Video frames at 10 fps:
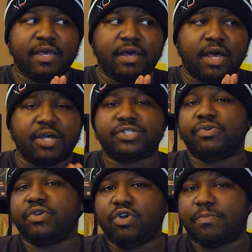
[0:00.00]
also
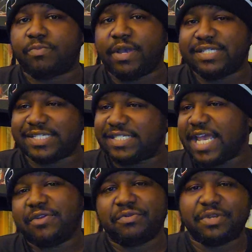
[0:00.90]
incorporates a
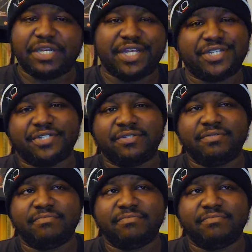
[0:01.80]
standard edition,